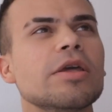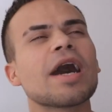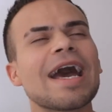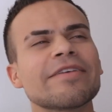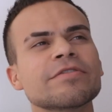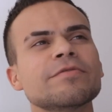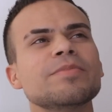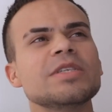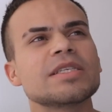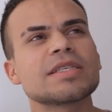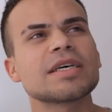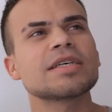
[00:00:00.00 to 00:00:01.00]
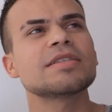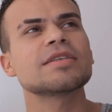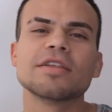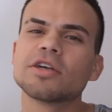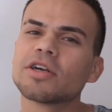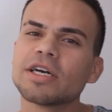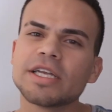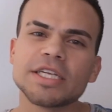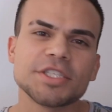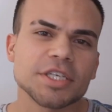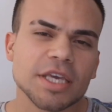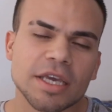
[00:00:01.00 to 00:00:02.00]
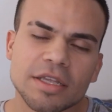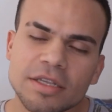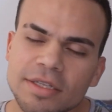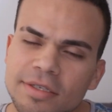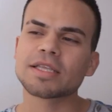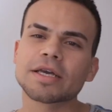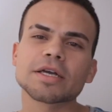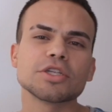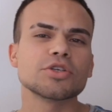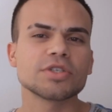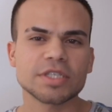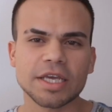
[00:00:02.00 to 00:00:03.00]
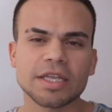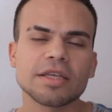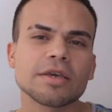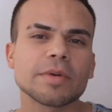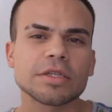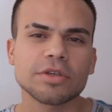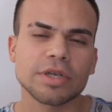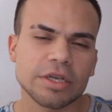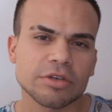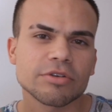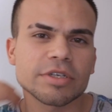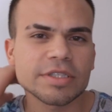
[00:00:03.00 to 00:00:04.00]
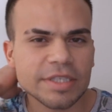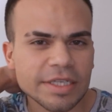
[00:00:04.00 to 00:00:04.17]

half of me says they're uneducated, like understanding about their ignorance.